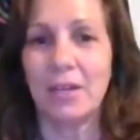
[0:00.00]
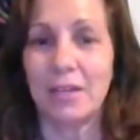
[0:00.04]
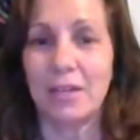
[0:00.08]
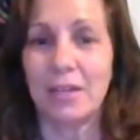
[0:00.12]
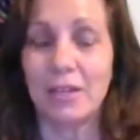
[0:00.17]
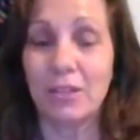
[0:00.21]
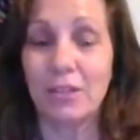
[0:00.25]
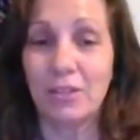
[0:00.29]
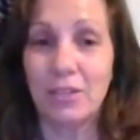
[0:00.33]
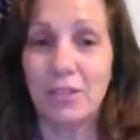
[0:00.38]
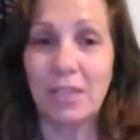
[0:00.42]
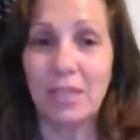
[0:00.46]

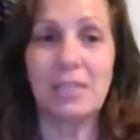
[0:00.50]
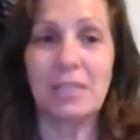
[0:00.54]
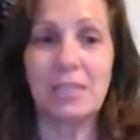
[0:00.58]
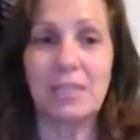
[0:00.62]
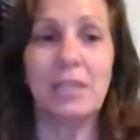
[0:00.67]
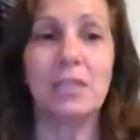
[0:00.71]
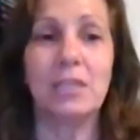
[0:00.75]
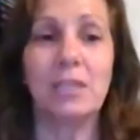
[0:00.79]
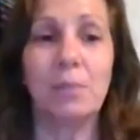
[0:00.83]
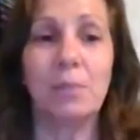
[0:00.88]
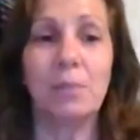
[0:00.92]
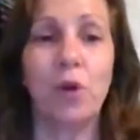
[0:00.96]
this is
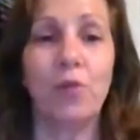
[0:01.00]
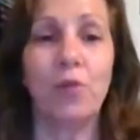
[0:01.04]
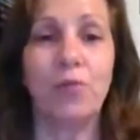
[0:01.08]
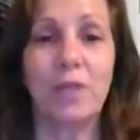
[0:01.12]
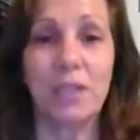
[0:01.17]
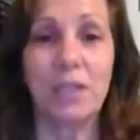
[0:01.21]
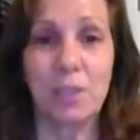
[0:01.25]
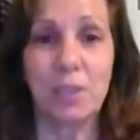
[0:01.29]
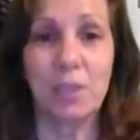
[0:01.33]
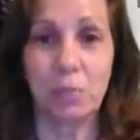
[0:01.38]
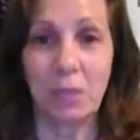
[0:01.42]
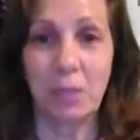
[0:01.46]
the
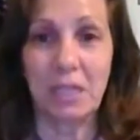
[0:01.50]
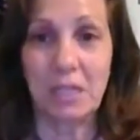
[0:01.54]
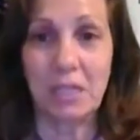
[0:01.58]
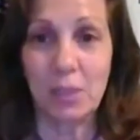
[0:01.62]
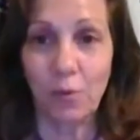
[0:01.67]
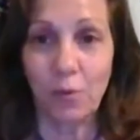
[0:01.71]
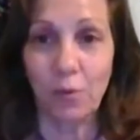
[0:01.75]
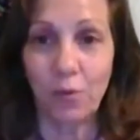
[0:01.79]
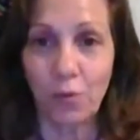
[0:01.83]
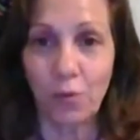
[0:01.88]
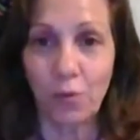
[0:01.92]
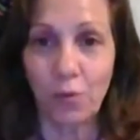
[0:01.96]
perfect space
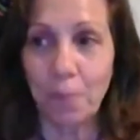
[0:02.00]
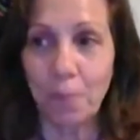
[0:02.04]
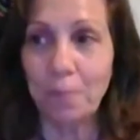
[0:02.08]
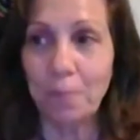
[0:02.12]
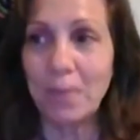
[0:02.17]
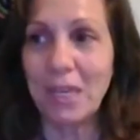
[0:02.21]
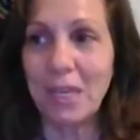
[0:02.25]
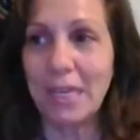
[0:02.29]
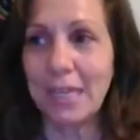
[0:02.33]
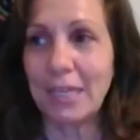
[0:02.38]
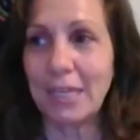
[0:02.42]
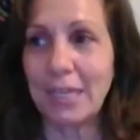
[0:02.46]
for
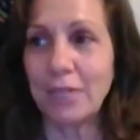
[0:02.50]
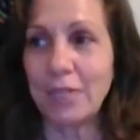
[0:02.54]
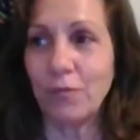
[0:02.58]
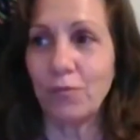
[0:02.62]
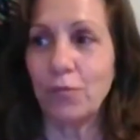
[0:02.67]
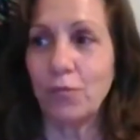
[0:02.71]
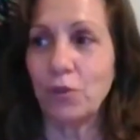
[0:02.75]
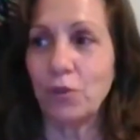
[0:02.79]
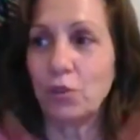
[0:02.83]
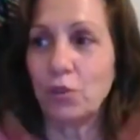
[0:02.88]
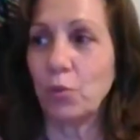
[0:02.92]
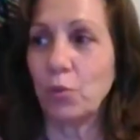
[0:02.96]
me
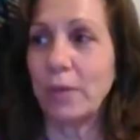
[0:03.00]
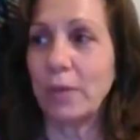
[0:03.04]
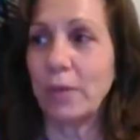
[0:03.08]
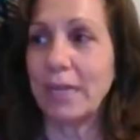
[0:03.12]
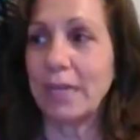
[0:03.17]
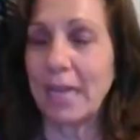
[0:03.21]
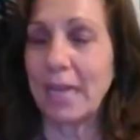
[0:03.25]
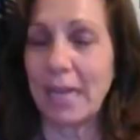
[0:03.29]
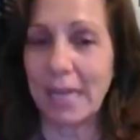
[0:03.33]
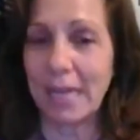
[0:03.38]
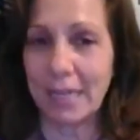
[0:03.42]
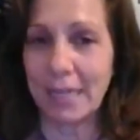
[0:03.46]
for doing
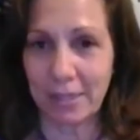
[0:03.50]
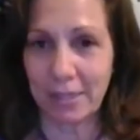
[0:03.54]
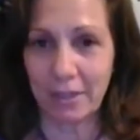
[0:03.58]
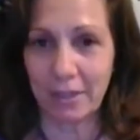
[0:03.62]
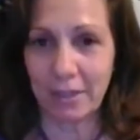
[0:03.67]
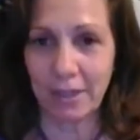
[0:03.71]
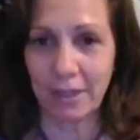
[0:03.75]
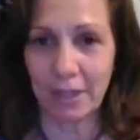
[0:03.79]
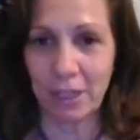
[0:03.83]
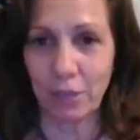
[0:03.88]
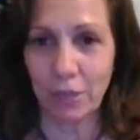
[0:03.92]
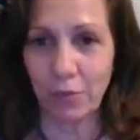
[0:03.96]
any
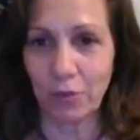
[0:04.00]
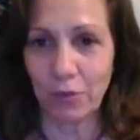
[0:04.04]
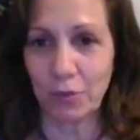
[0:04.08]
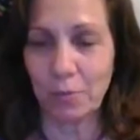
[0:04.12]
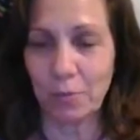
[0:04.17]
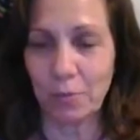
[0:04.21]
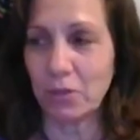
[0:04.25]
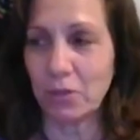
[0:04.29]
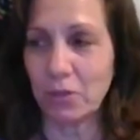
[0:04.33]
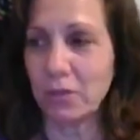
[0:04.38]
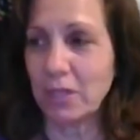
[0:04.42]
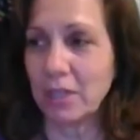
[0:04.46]
kind of
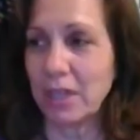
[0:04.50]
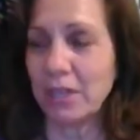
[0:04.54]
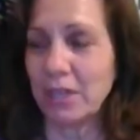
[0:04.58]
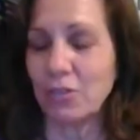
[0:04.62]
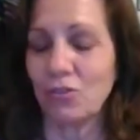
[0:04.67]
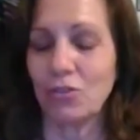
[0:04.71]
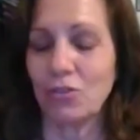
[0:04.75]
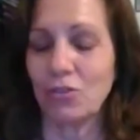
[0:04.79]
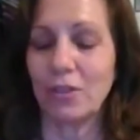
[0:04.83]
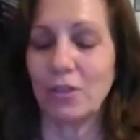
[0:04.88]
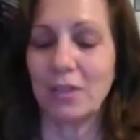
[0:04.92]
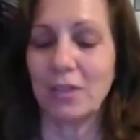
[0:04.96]

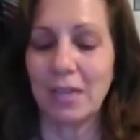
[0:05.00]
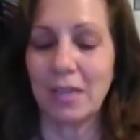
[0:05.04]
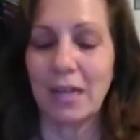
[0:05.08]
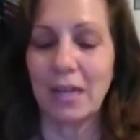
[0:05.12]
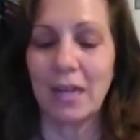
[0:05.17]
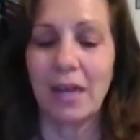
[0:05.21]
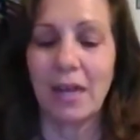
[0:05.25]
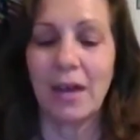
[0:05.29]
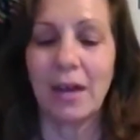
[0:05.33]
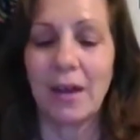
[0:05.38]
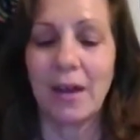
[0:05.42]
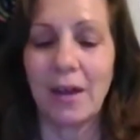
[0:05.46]
communication,
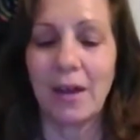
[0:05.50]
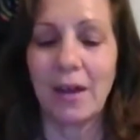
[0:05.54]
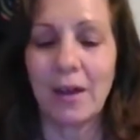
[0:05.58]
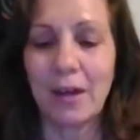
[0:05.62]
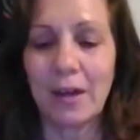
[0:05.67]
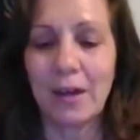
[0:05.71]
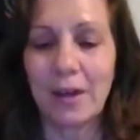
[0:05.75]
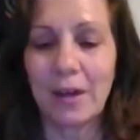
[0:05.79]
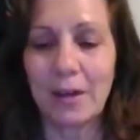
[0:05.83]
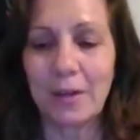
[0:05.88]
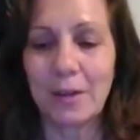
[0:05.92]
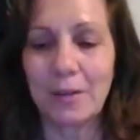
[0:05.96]

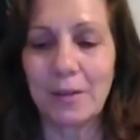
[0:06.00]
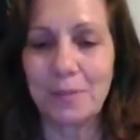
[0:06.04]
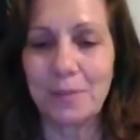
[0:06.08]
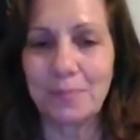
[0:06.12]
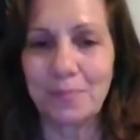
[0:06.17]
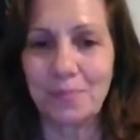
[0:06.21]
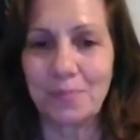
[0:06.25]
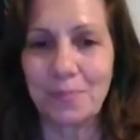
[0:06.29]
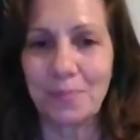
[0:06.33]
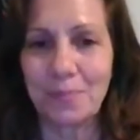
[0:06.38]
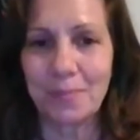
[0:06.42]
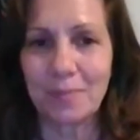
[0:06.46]

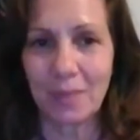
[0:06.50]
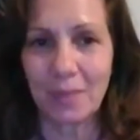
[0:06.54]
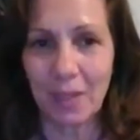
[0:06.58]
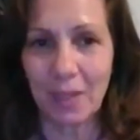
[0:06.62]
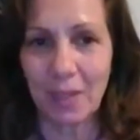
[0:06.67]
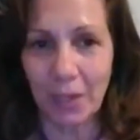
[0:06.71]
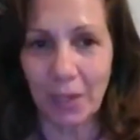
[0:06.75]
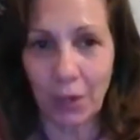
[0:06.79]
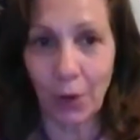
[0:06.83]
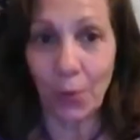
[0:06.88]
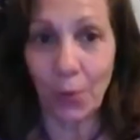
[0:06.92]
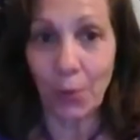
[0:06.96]
um,
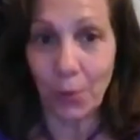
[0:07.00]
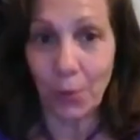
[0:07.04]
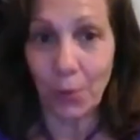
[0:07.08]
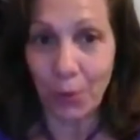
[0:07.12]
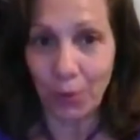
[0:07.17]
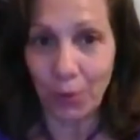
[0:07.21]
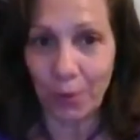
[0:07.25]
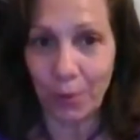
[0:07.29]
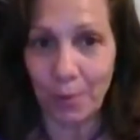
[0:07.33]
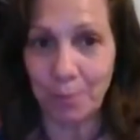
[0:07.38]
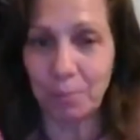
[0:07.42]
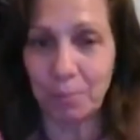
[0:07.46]
you know,
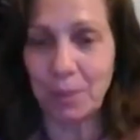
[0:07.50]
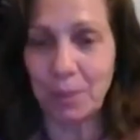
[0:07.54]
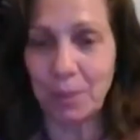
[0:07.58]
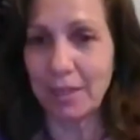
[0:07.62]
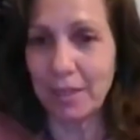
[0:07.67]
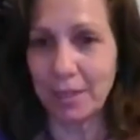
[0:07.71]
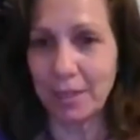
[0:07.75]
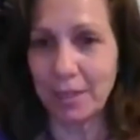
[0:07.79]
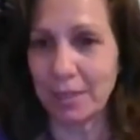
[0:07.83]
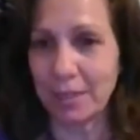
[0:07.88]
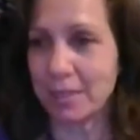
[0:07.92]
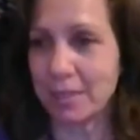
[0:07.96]

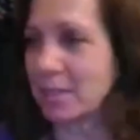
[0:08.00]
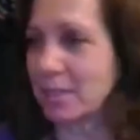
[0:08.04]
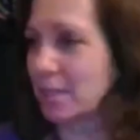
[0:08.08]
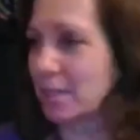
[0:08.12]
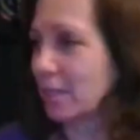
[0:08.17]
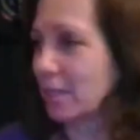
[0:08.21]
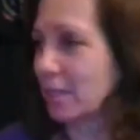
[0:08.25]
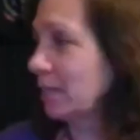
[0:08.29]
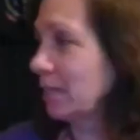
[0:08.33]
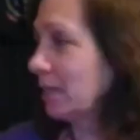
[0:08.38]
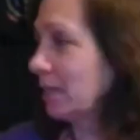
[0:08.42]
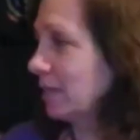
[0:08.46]
because
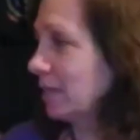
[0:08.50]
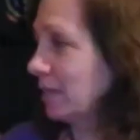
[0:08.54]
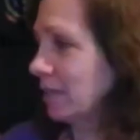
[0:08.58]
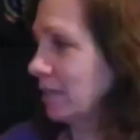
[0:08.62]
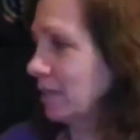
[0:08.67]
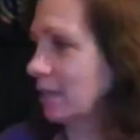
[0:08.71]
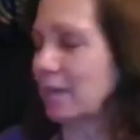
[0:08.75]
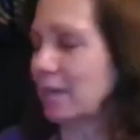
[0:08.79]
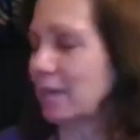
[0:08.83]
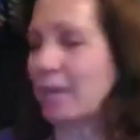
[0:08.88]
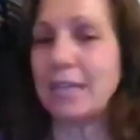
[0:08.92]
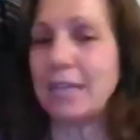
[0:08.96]

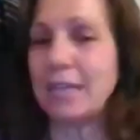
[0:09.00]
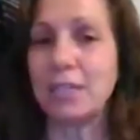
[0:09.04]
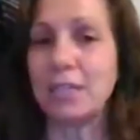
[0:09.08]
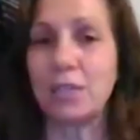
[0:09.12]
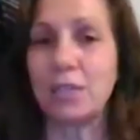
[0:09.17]
it's